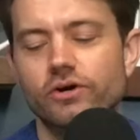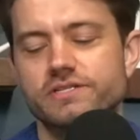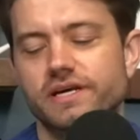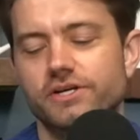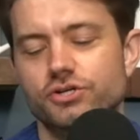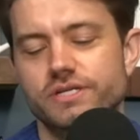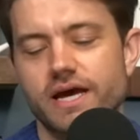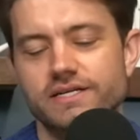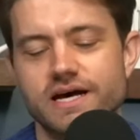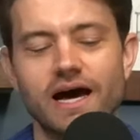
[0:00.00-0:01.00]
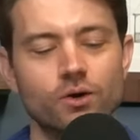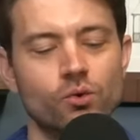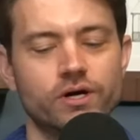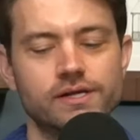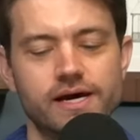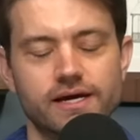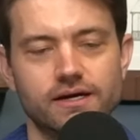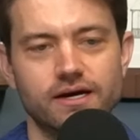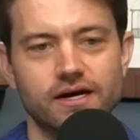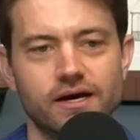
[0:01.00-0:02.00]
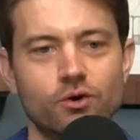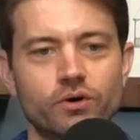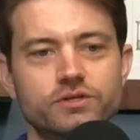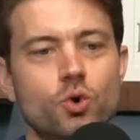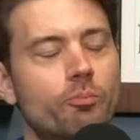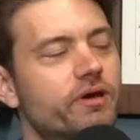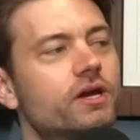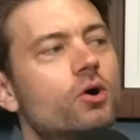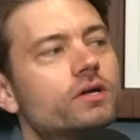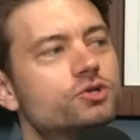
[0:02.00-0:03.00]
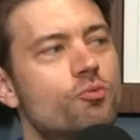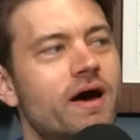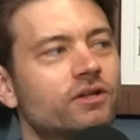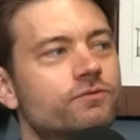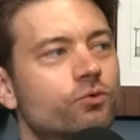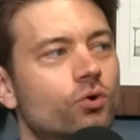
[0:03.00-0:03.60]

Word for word: curious to get your takes. I don't want to torpedo it too badly